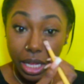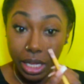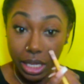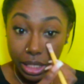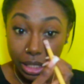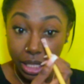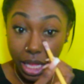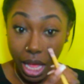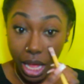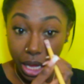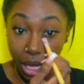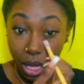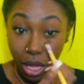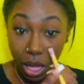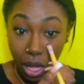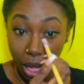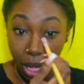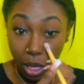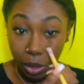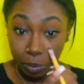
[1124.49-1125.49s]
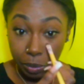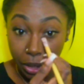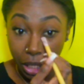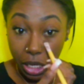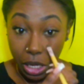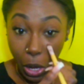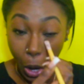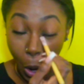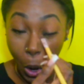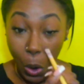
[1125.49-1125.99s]
he's like, oh,
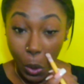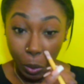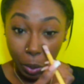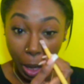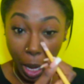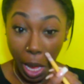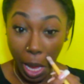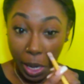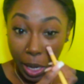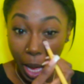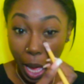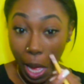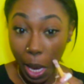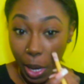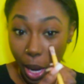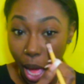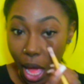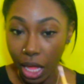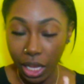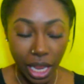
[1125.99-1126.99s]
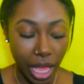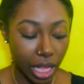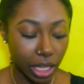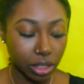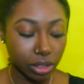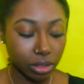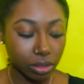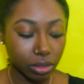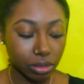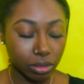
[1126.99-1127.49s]
no,
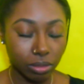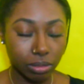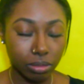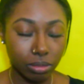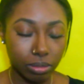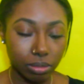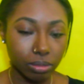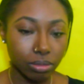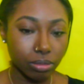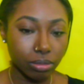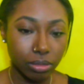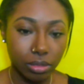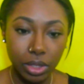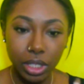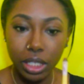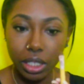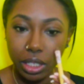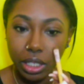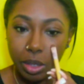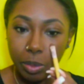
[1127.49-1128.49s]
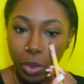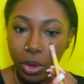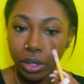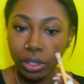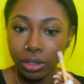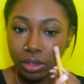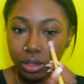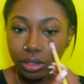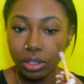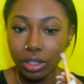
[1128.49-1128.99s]
like, nigga, come
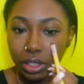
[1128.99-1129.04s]
on.